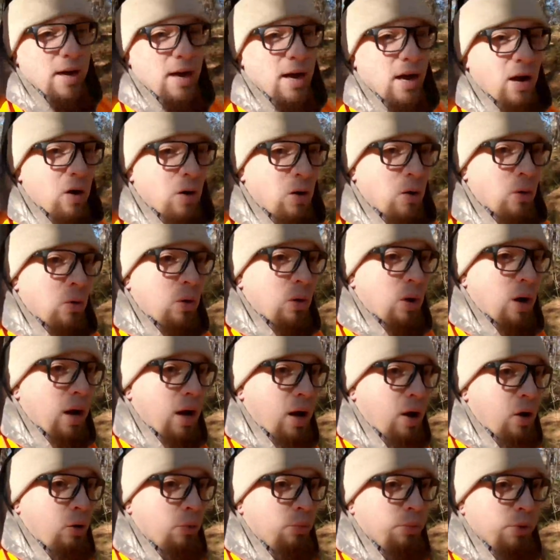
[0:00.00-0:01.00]
out,
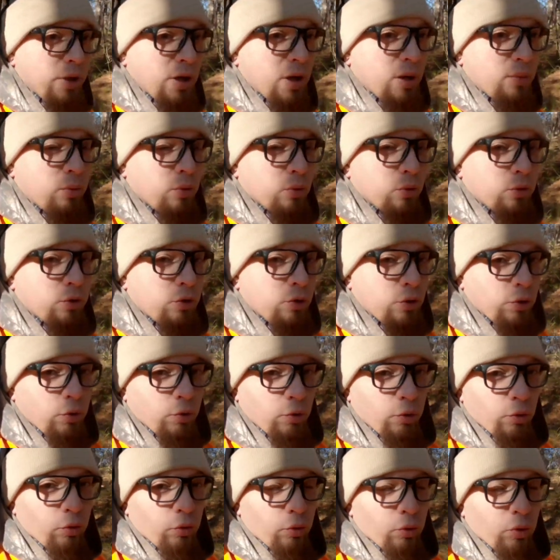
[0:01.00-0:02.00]
I'll be able
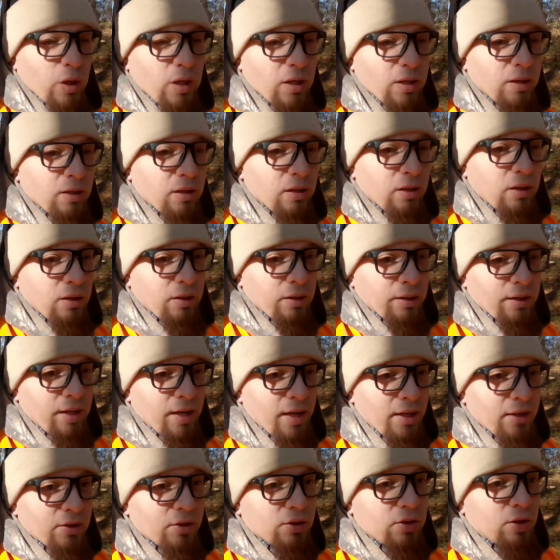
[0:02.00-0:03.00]
to
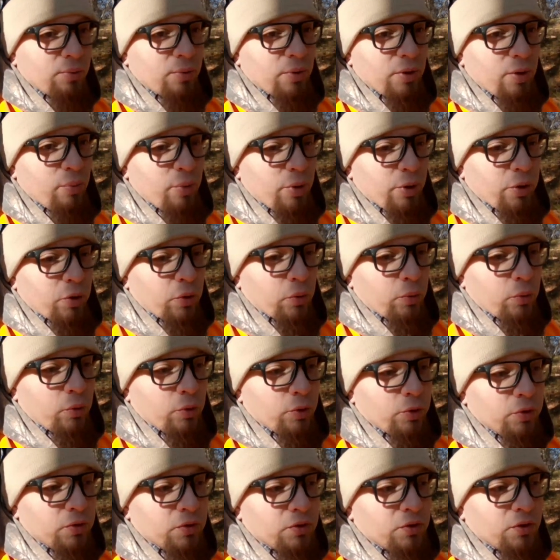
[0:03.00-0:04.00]
catch some of the bigger
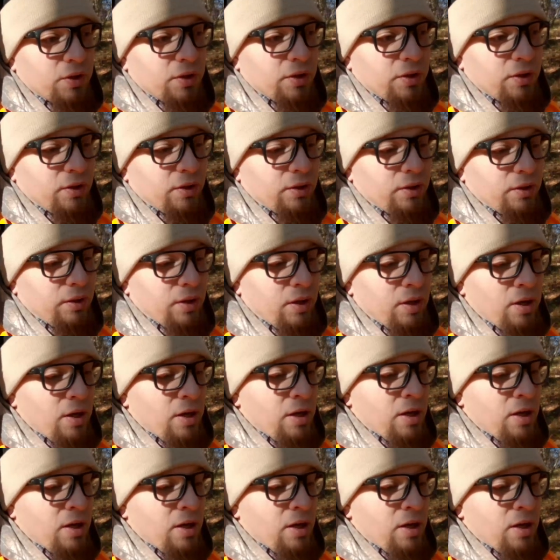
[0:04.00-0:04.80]
ones, and